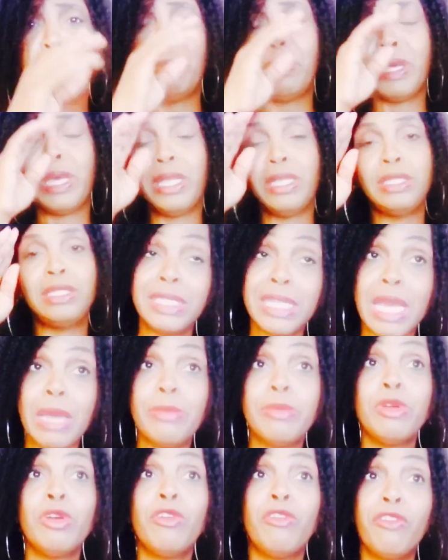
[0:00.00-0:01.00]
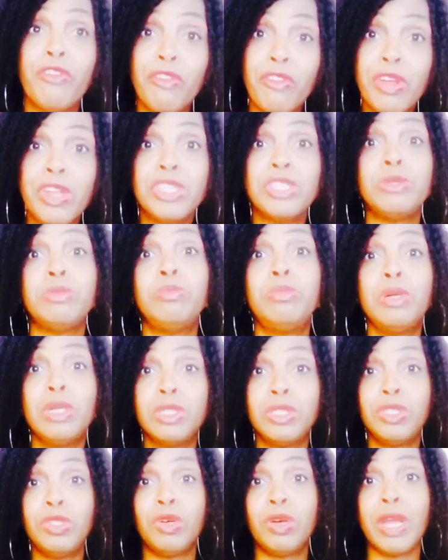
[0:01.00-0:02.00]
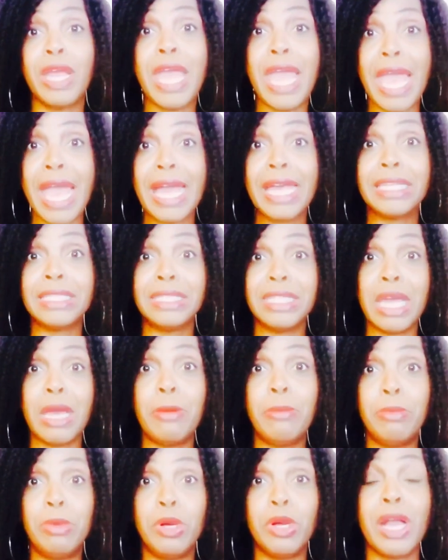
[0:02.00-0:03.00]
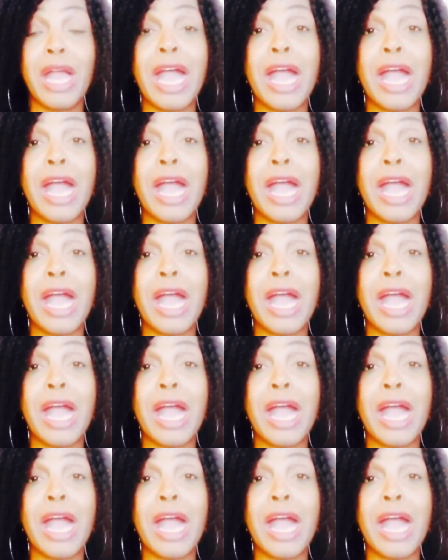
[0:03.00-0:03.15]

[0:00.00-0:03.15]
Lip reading: but Samuel French bookstore has that book,